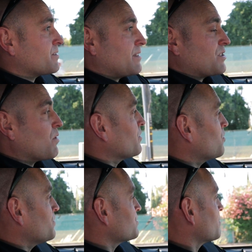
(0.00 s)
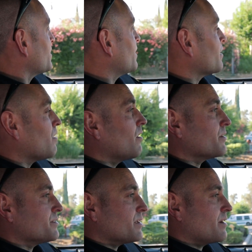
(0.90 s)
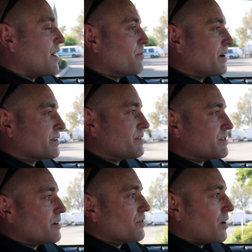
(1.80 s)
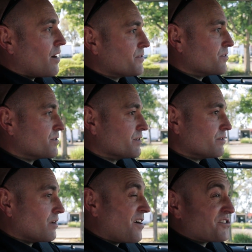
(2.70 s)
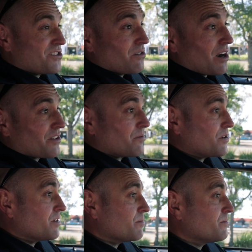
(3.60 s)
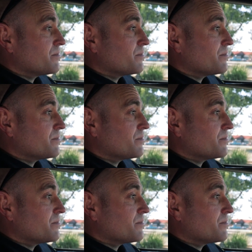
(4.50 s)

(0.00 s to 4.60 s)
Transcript: that's one of the cool things working here in Galt is that everybody seems to know the officers, and the officers know a lot of the community